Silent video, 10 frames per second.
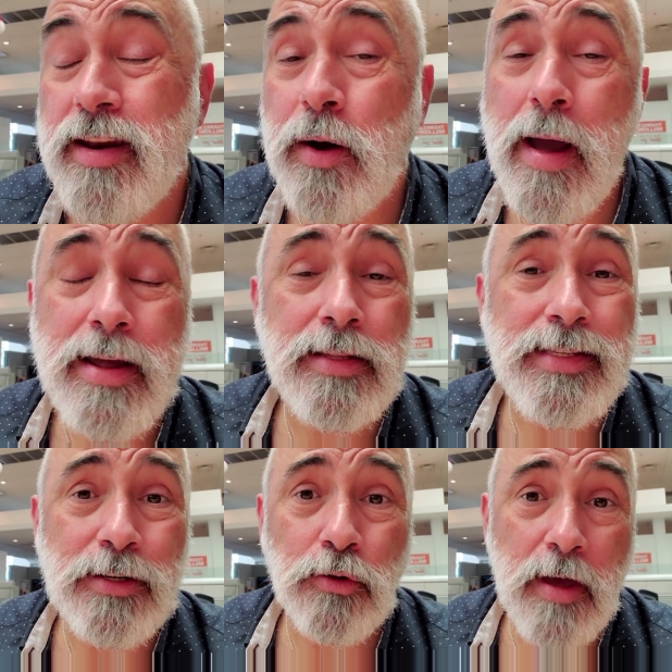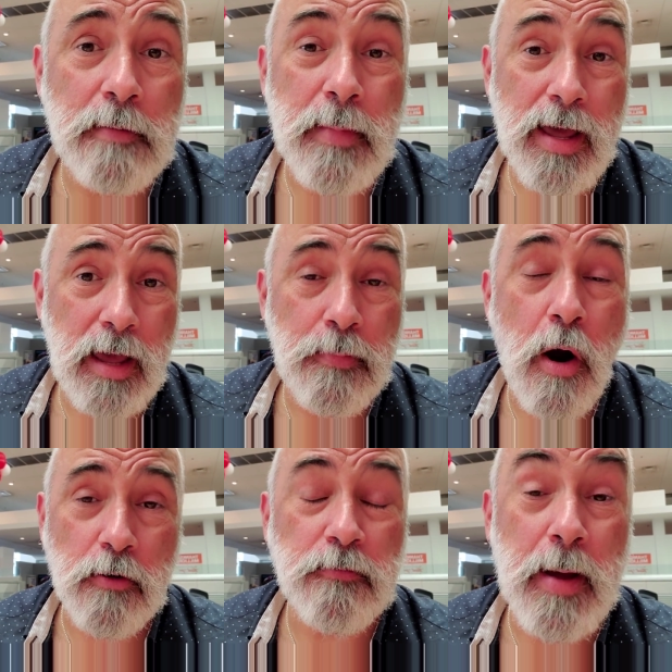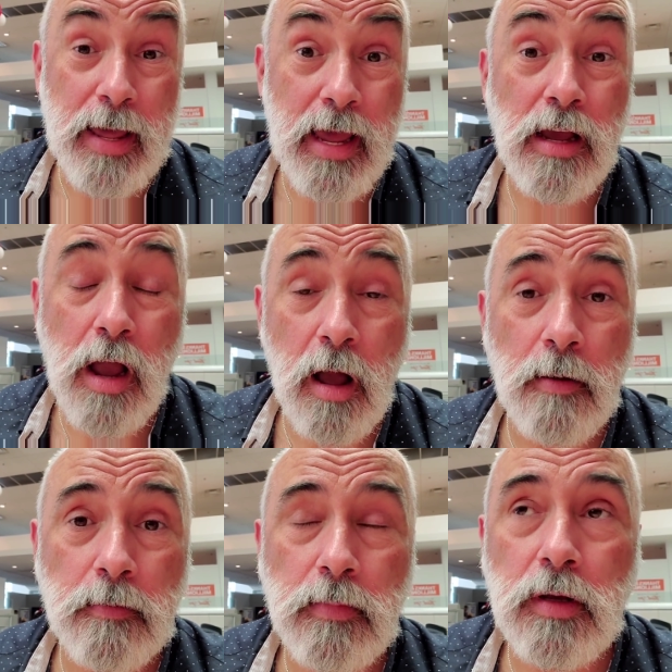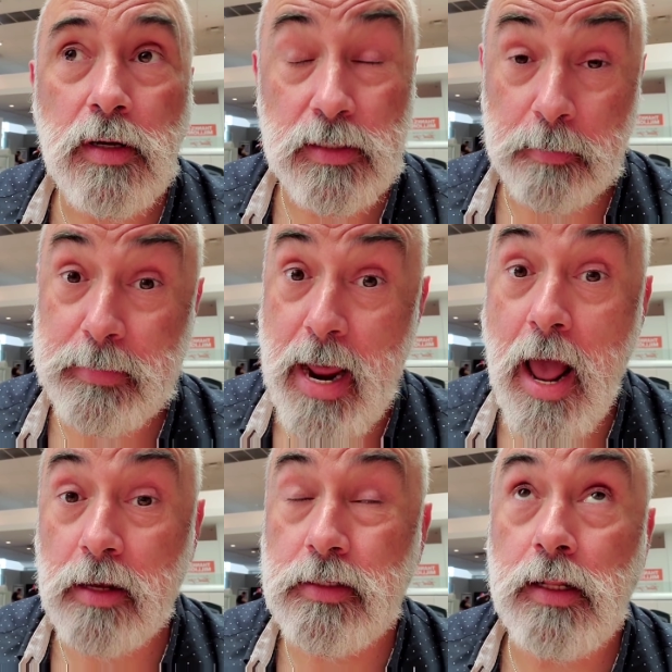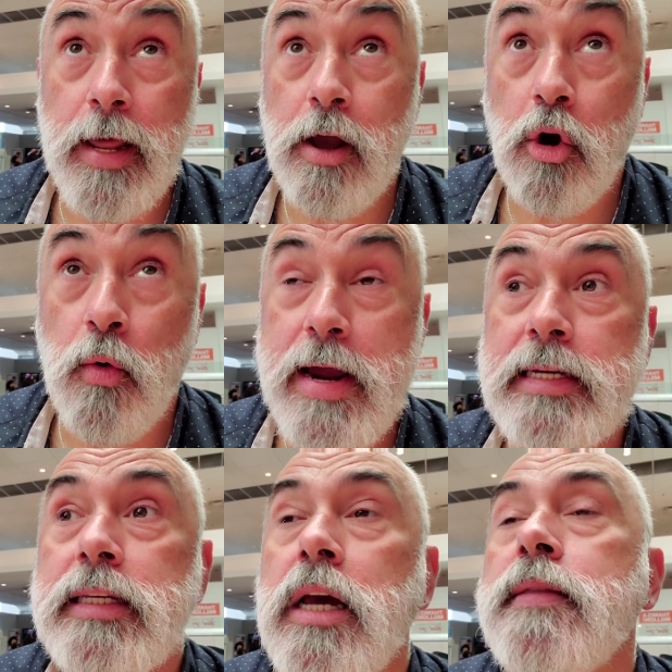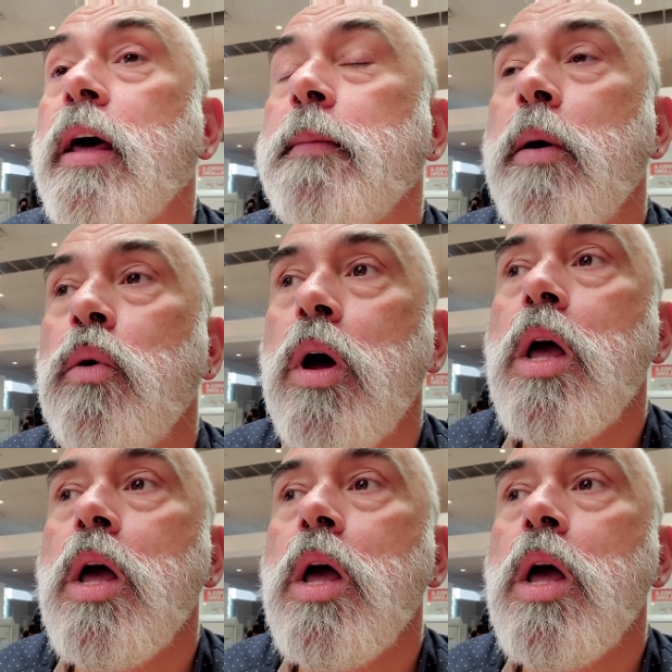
Now, I consider that my part of my income because I'm taxed like crazy on that amount.